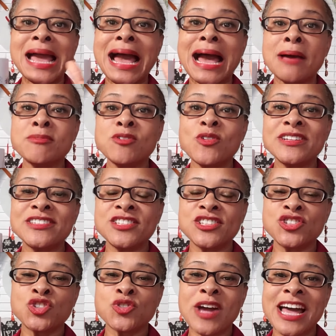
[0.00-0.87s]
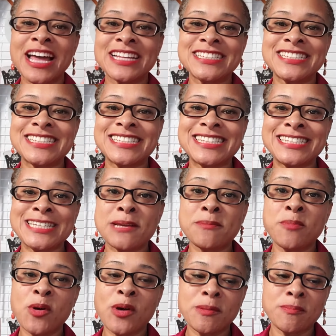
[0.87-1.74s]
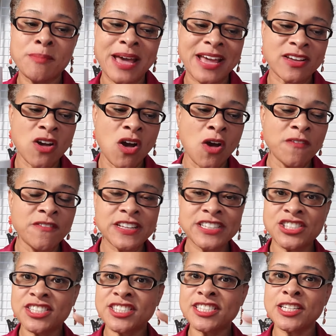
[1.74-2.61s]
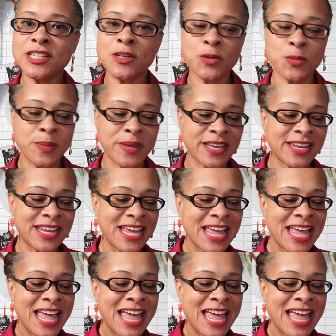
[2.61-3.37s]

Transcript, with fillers: I'm going to try and sip on my coffee just a little bit